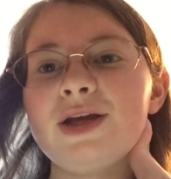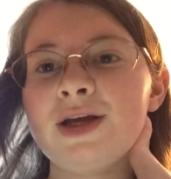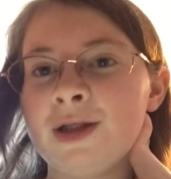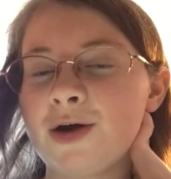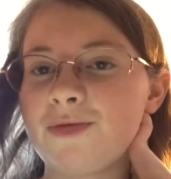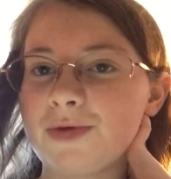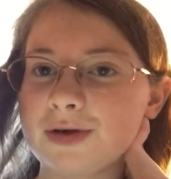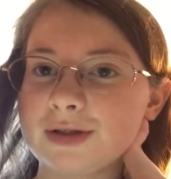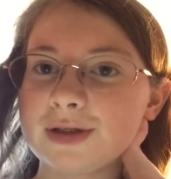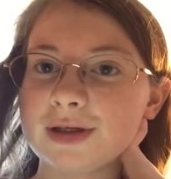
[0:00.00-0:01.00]

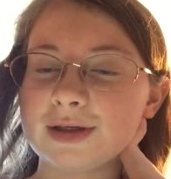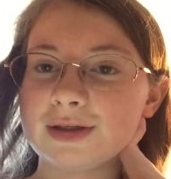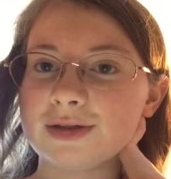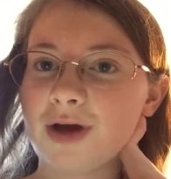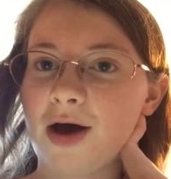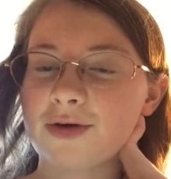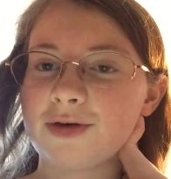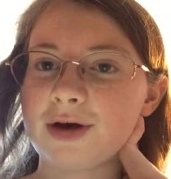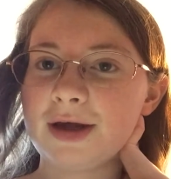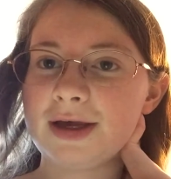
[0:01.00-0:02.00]
versus
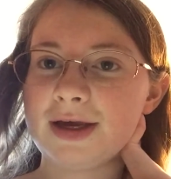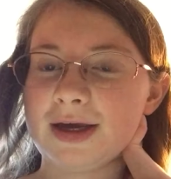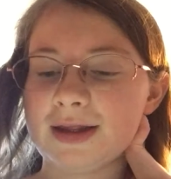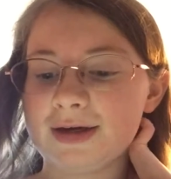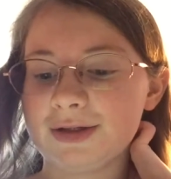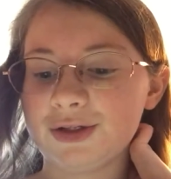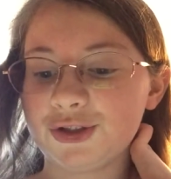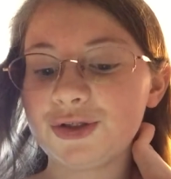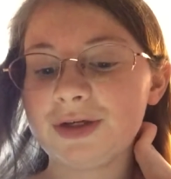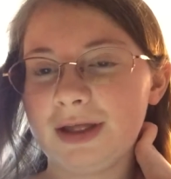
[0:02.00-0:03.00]
Sakura in the
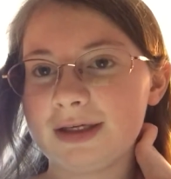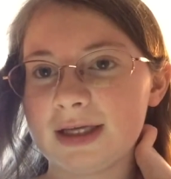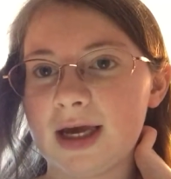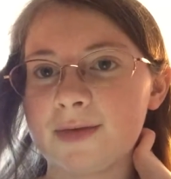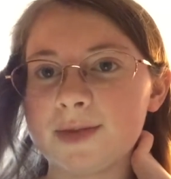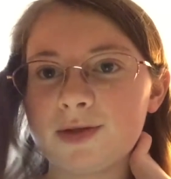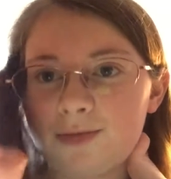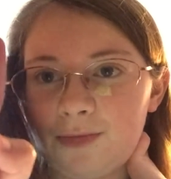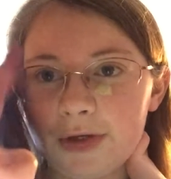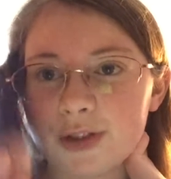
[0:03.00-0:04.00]
Chunin exams.
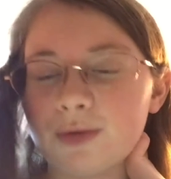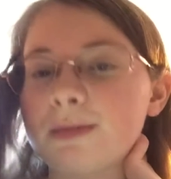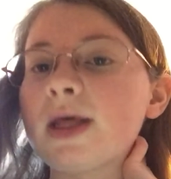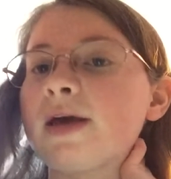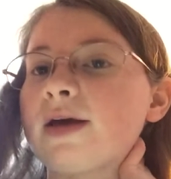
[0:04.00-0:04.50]
First one.